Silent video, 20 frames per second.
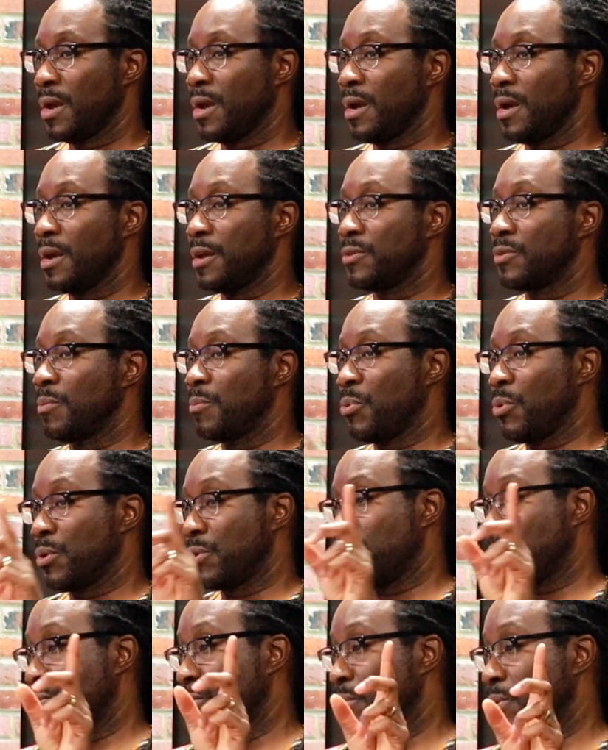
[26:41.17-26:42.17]
it's
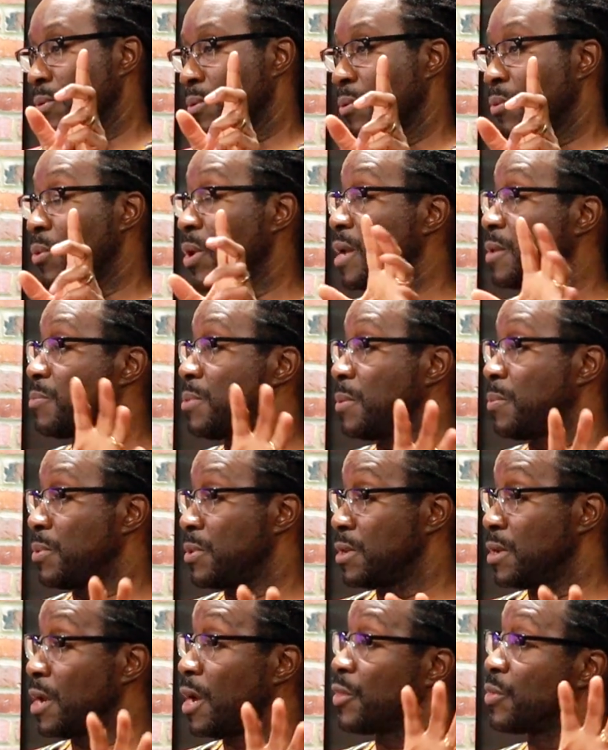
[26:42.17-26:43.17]
important for white
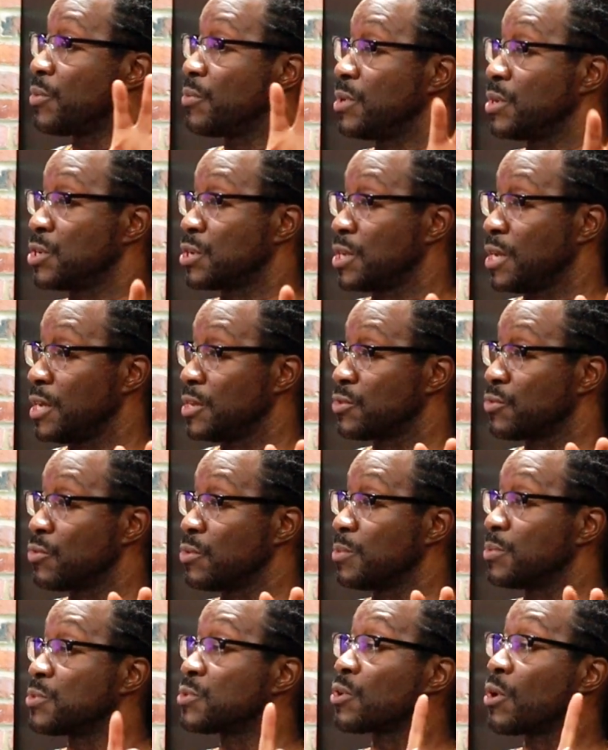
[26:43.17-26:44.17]
people and other racialized
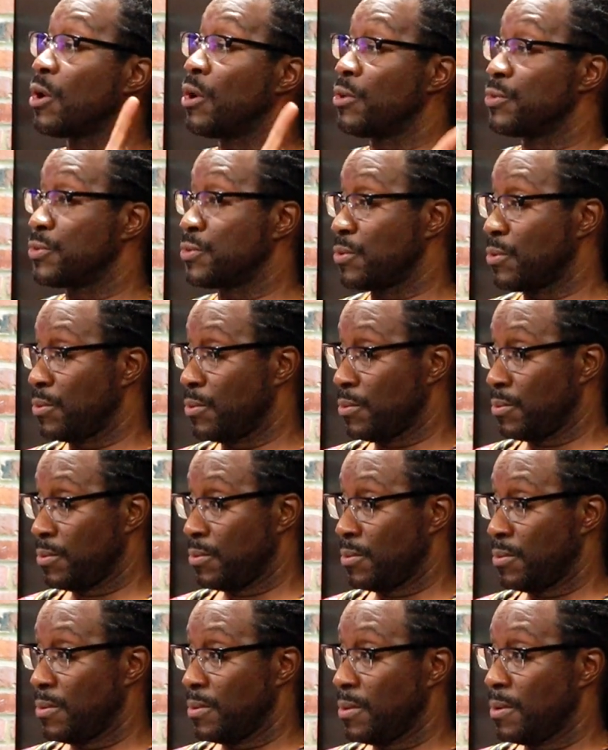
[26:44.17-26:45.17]
groups to also
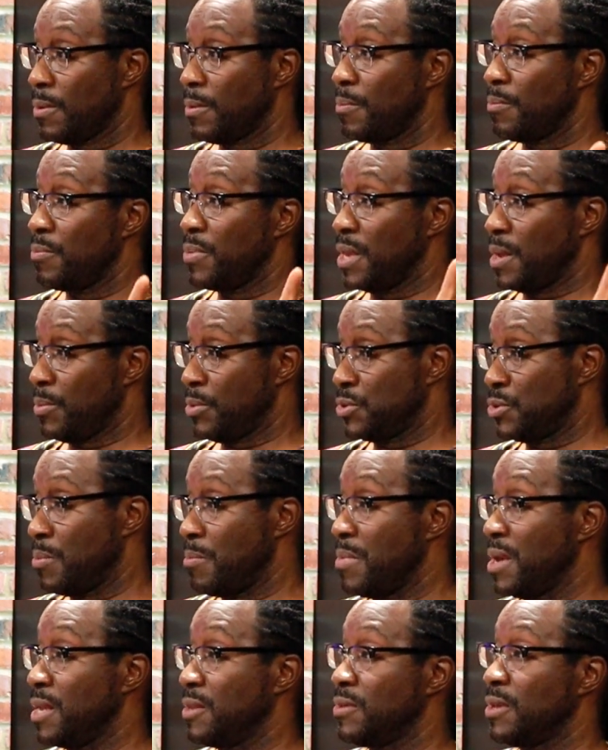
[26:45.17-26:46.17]
be able to
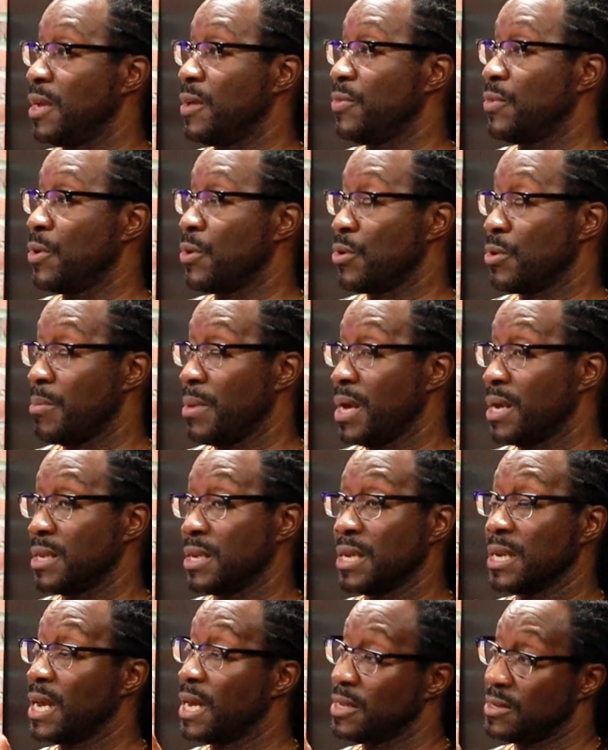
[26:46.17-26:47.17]
maintain their
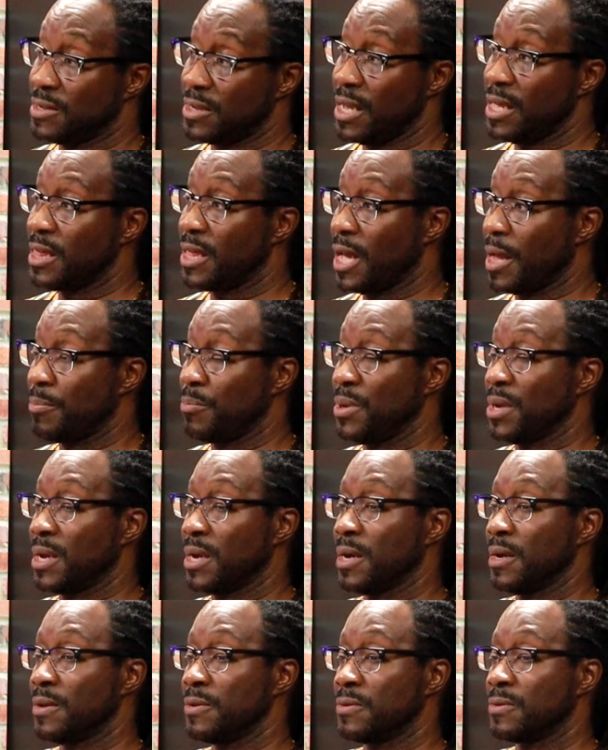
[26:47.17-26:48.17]
humanity. And I say that
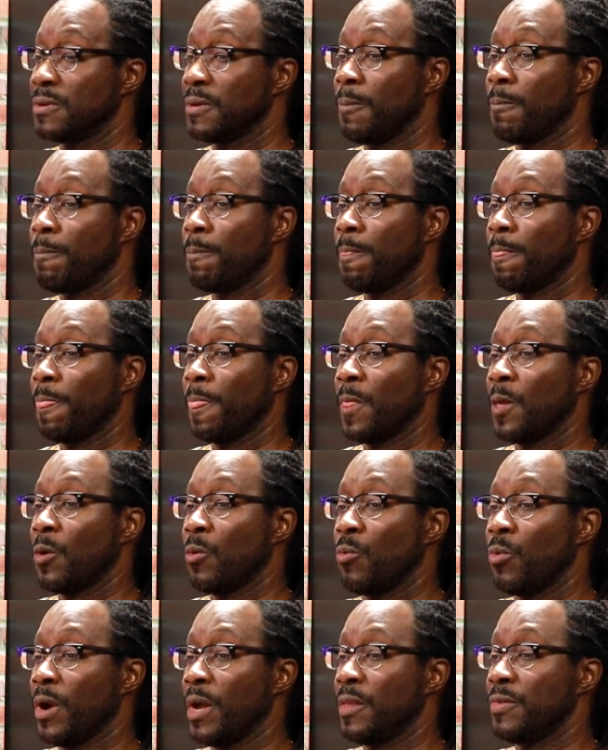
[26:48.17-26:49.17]
because
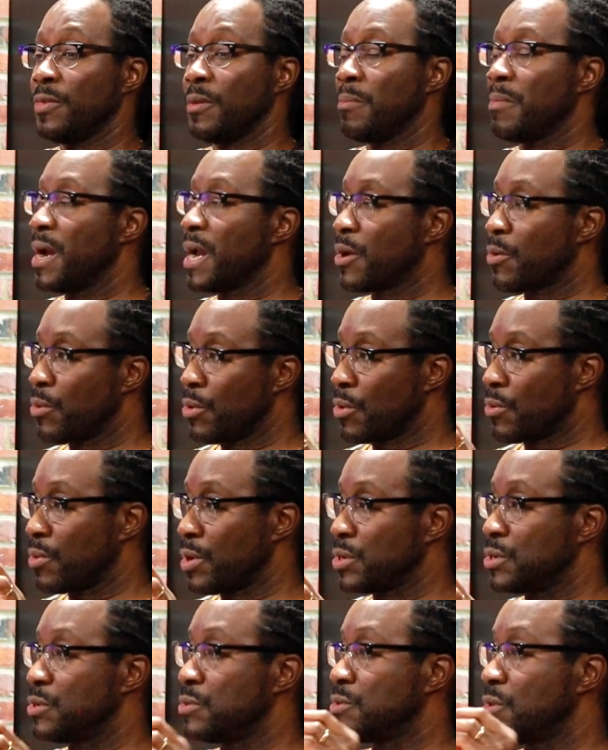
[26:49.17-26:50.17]
when the
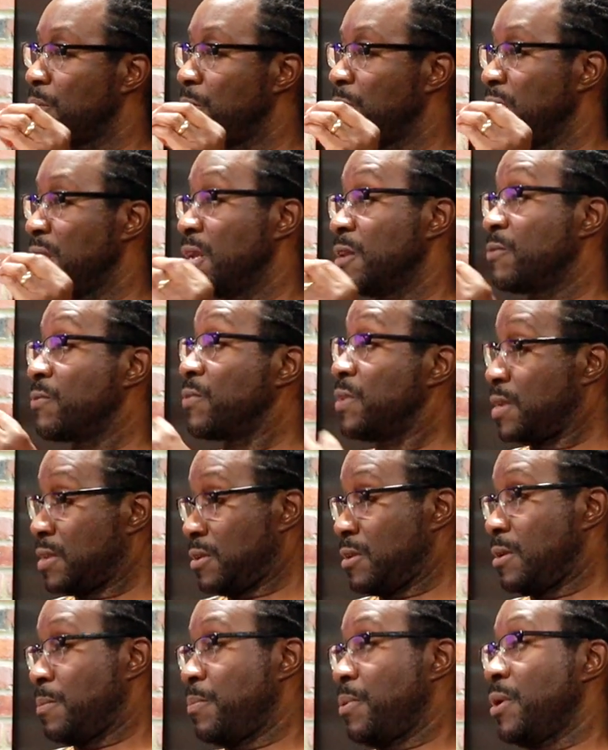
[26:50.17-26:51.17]
microaggressions are being
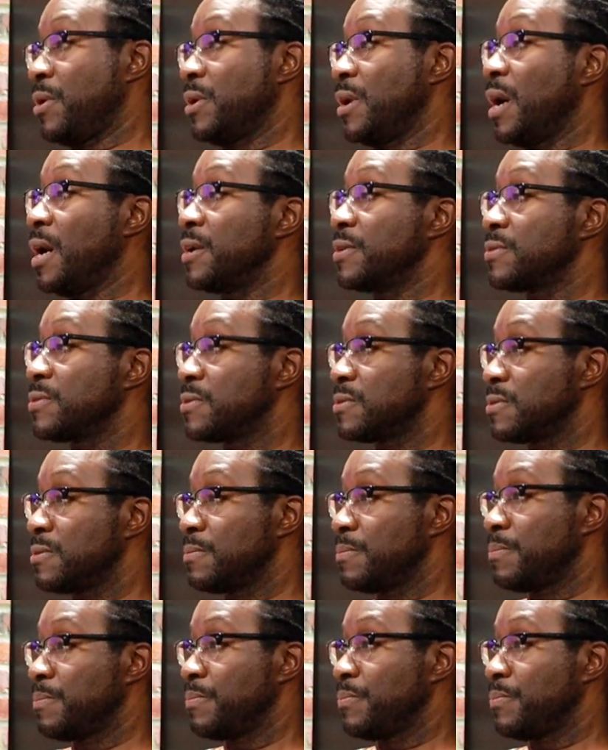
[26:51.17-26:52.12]
inflicted upon us,